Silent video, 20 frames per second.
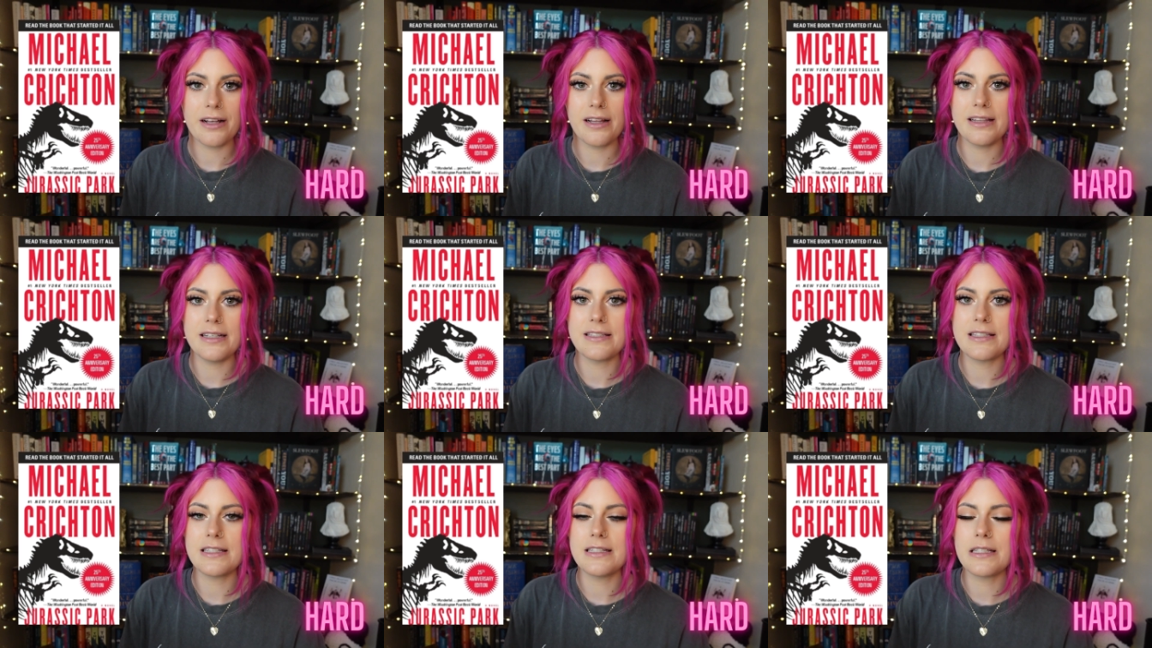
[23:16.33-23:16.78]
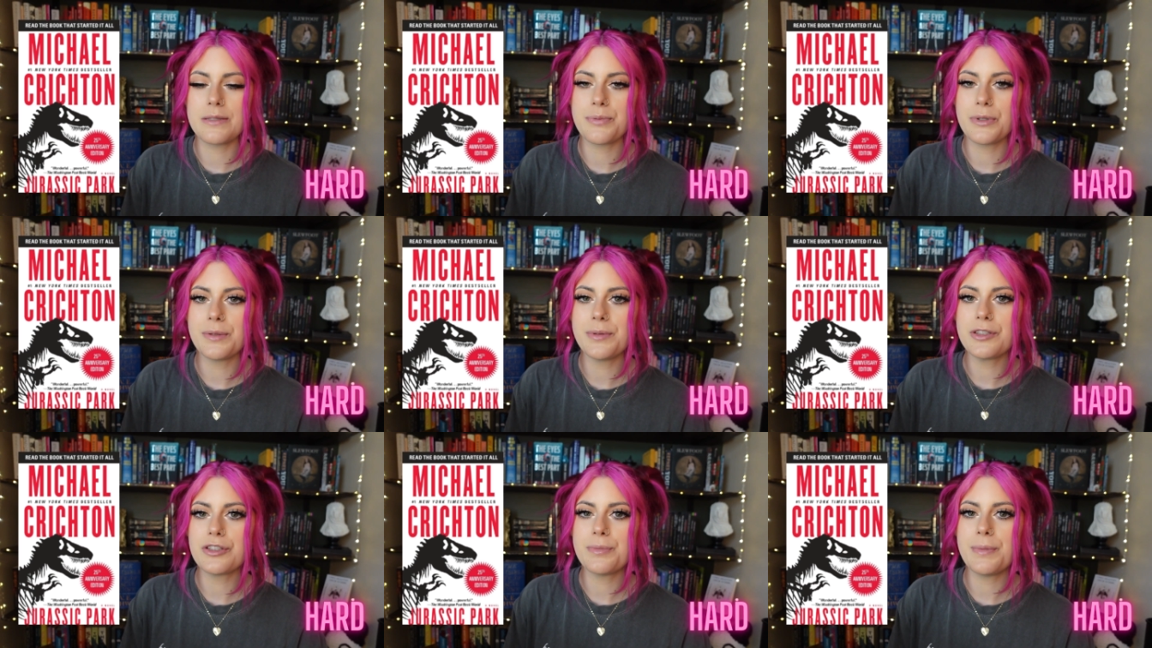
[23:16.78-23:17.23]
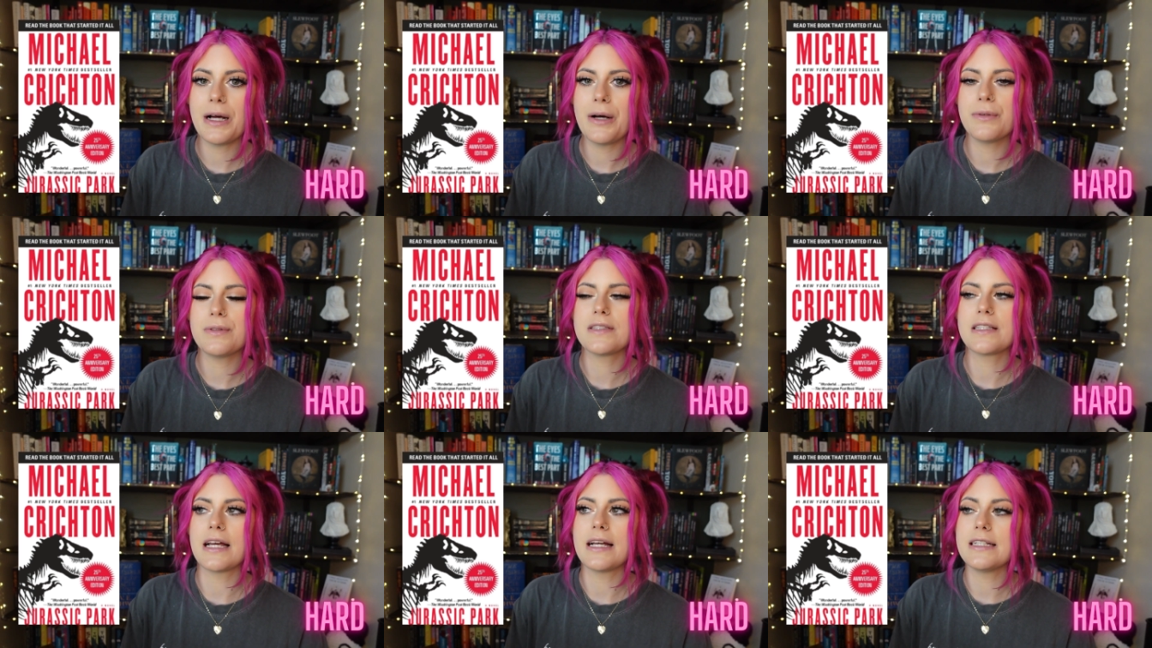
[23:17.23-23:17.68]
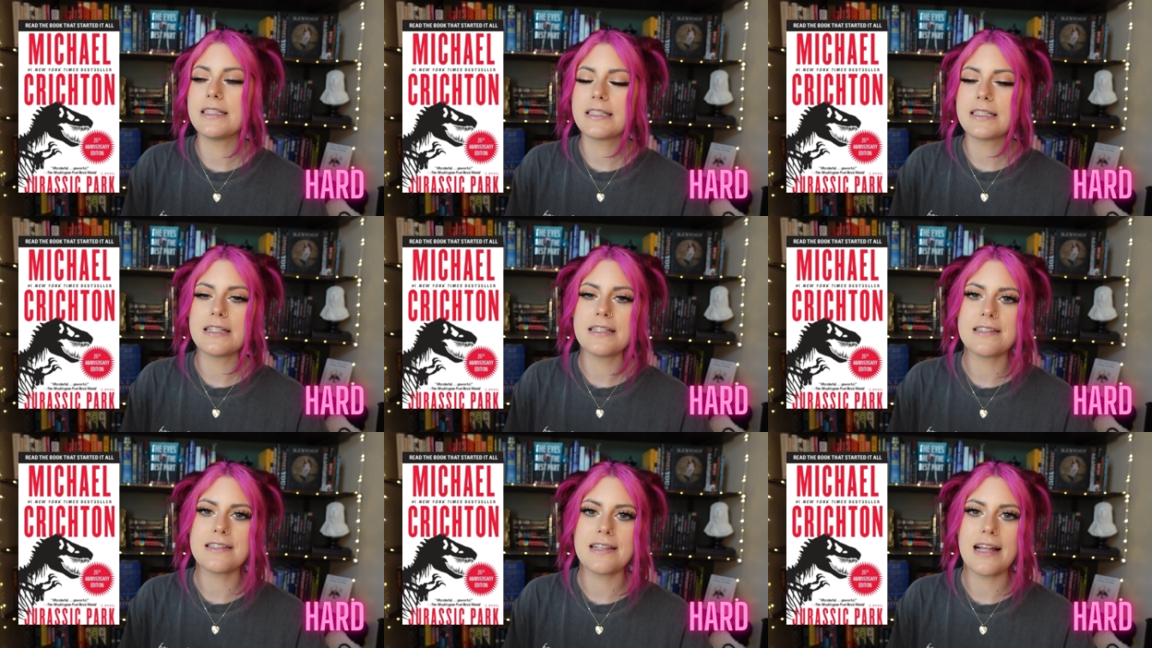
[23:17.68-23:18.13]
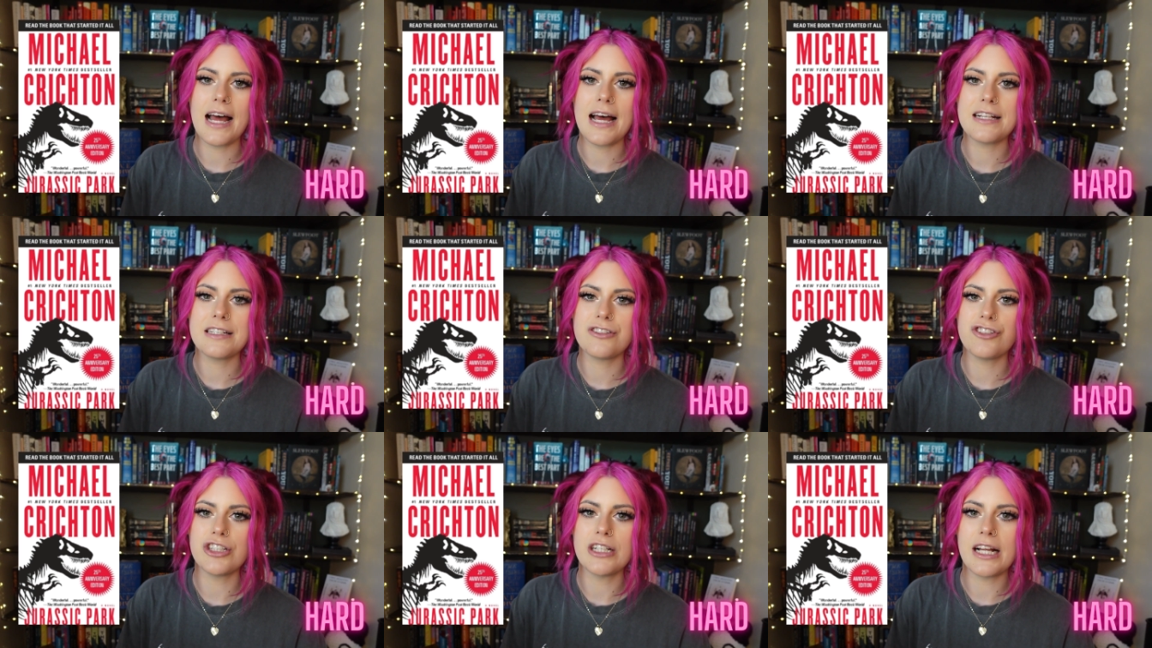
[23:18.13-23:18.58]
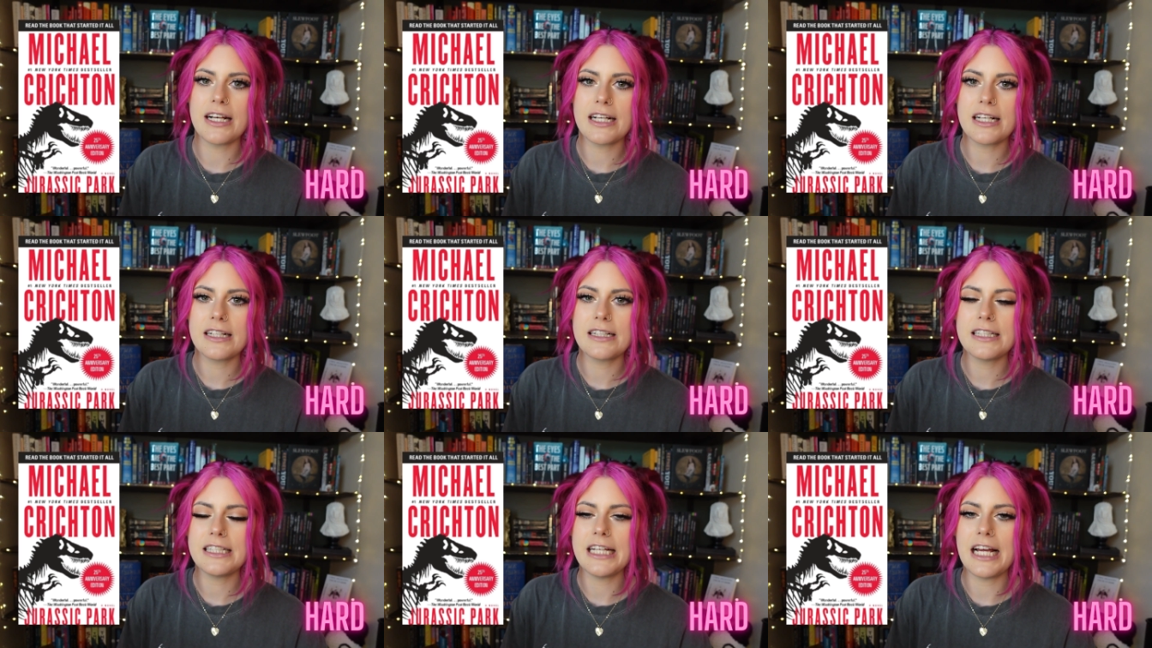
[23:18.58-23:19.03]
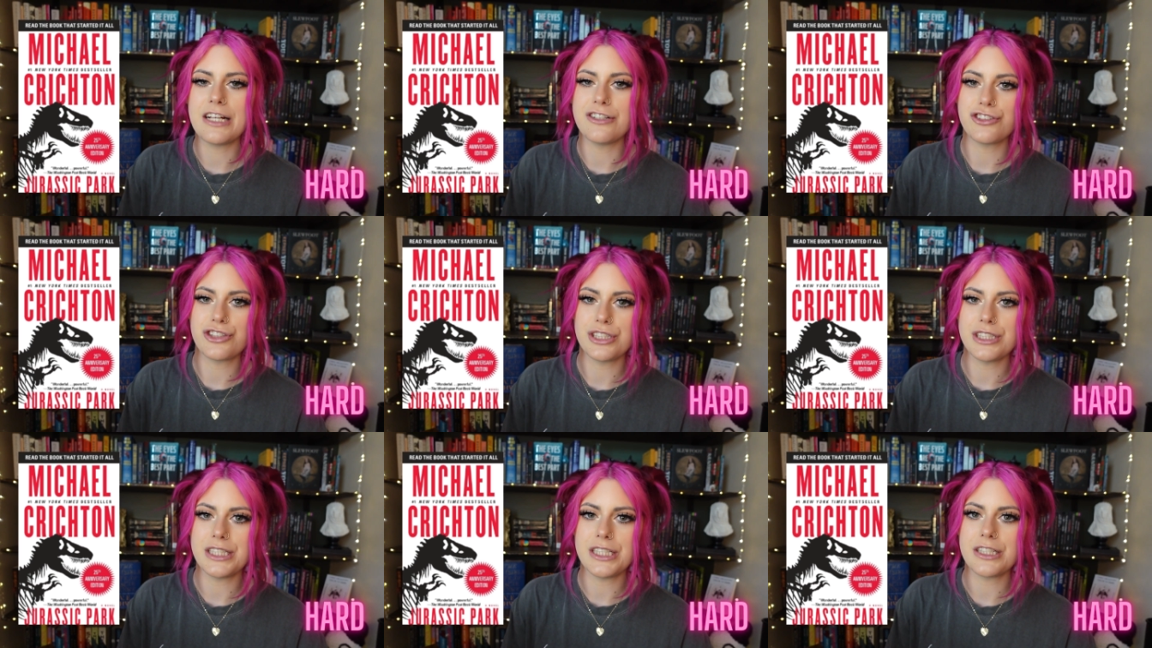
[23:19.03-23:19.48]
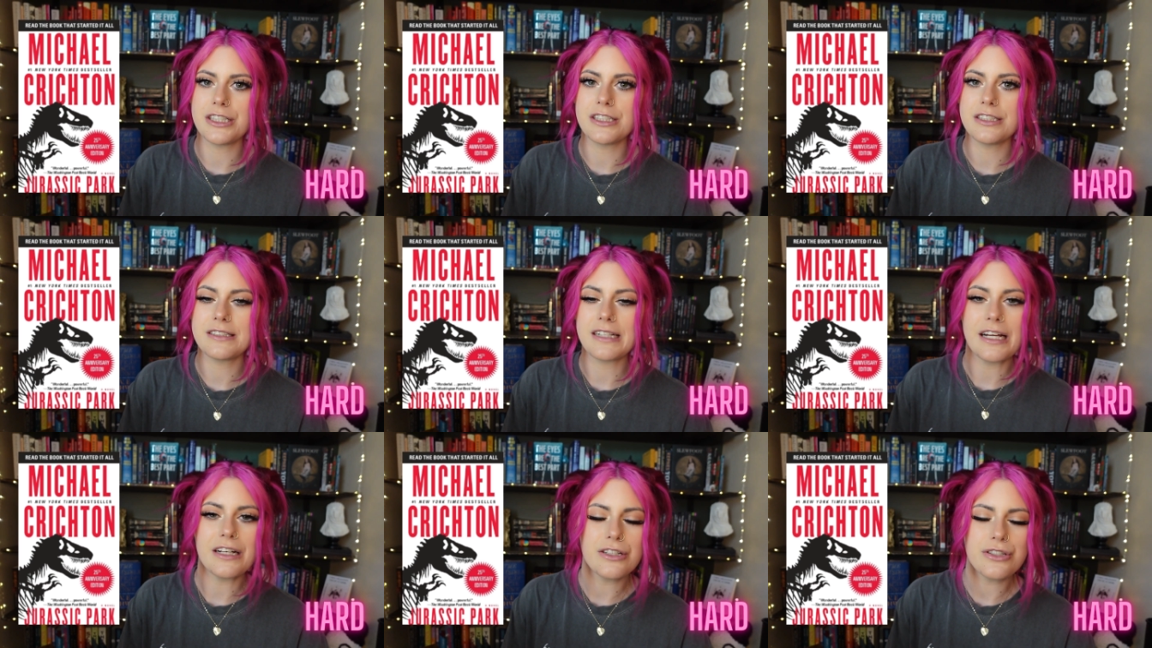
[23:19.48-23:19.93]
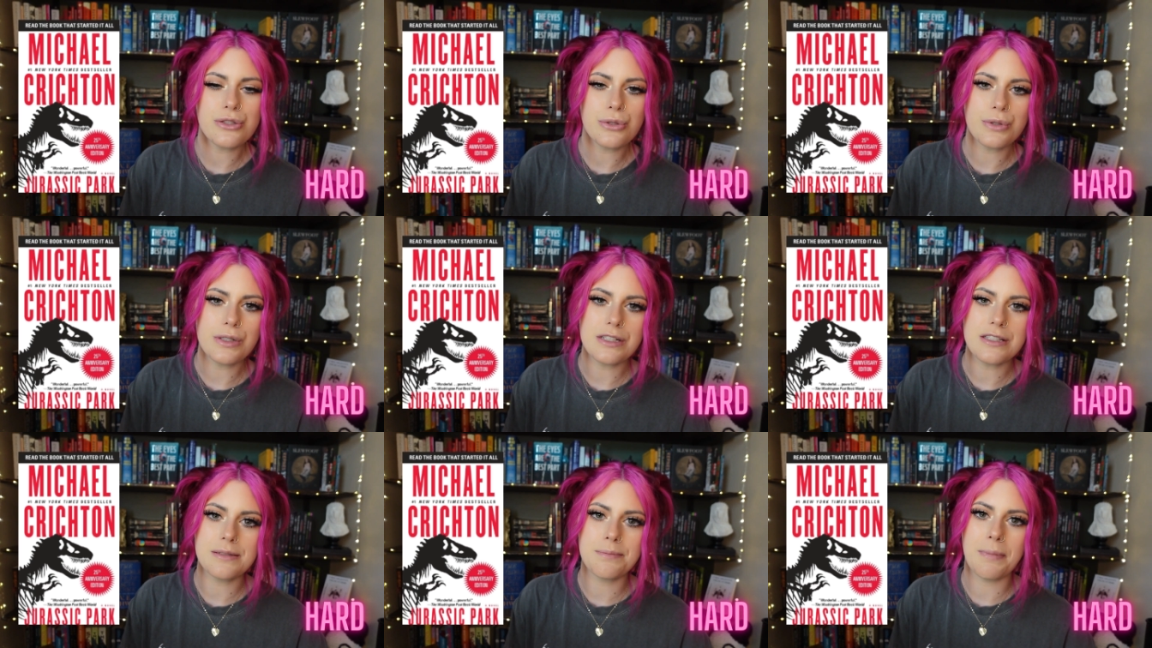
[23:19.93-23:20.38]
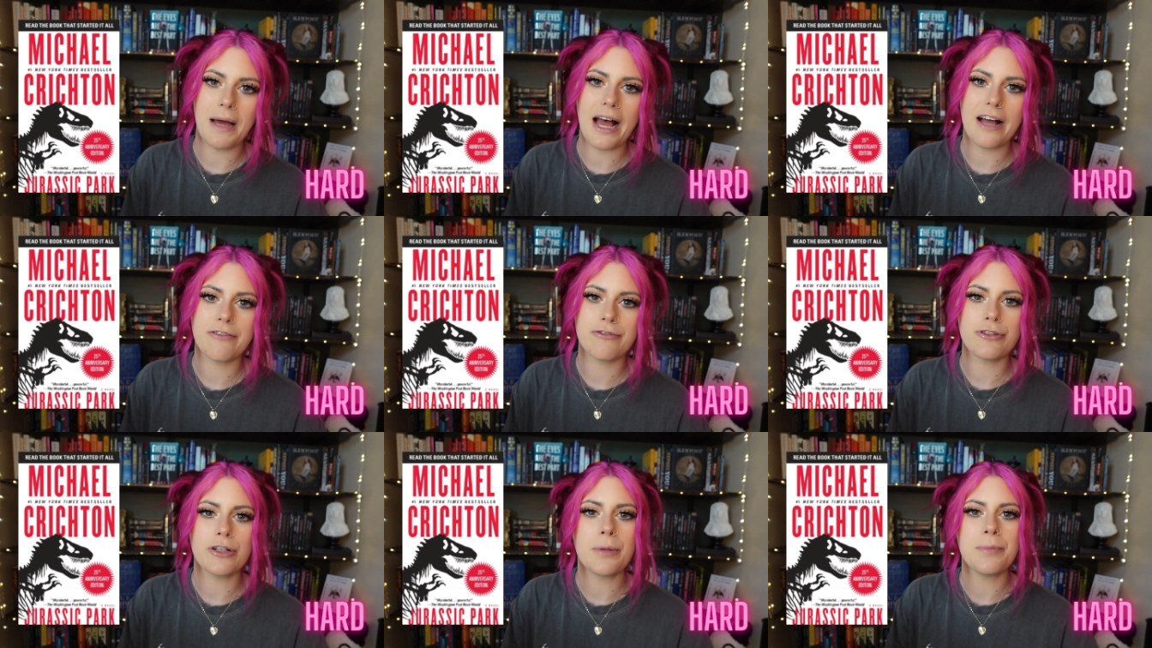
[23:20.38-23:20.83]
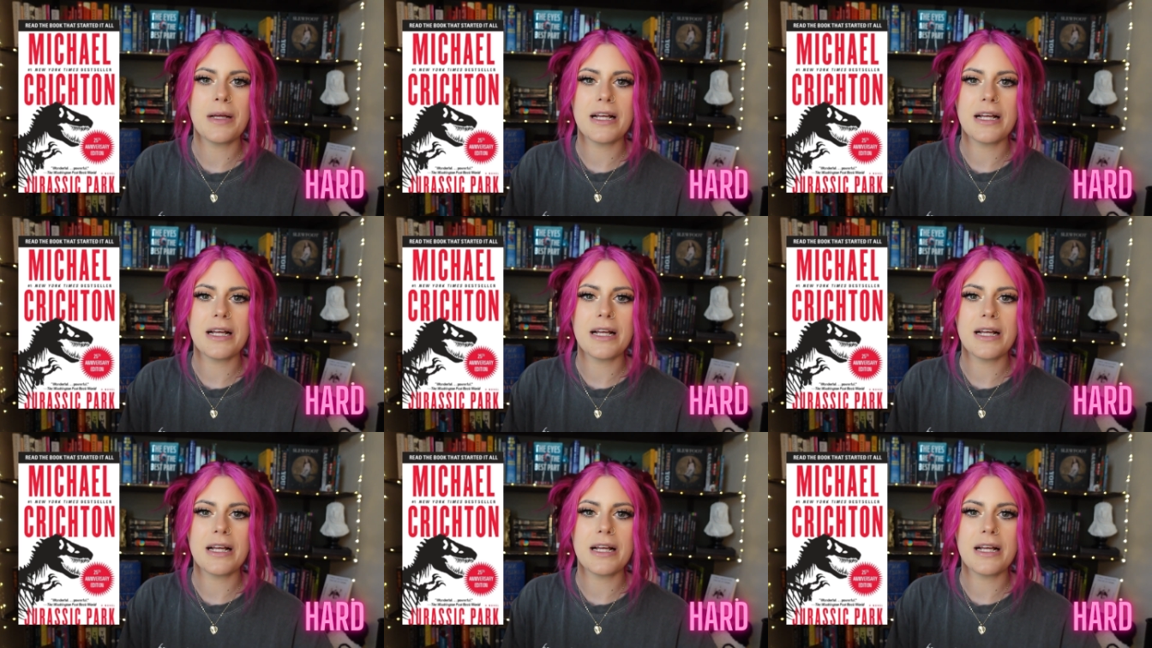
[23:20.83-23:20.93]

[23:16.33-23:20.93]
this is pretty much about scientists that genetically engineer dinosaurs back from